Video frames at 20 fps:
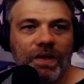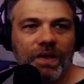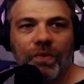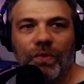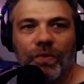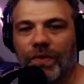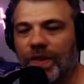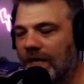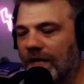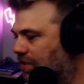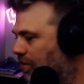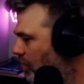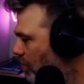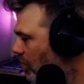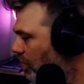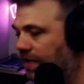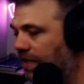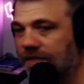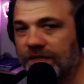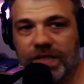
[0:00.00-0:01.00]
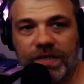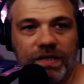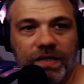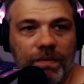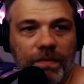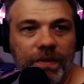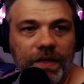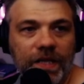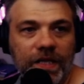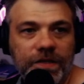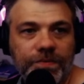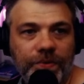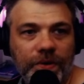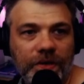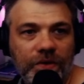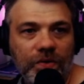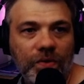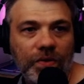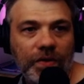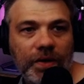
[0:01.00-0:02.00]
Well, that's cool. That's pretty
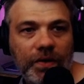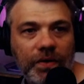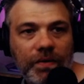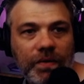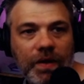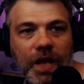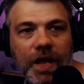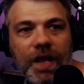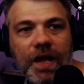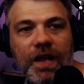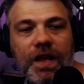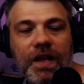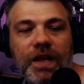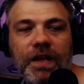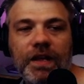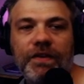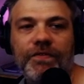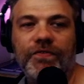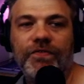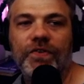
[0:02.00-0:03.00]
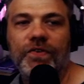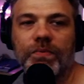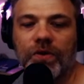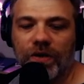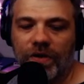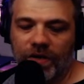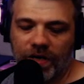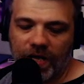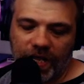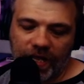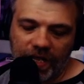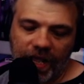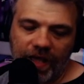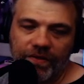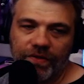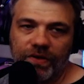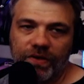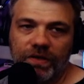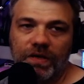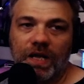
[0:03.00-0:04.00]
cool though. Hey, Freebird. Hey,
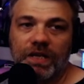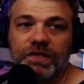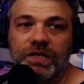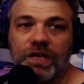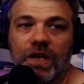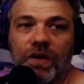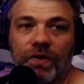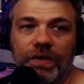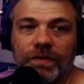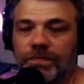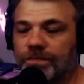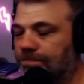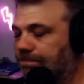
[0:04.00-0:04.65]
Heather. How's it going?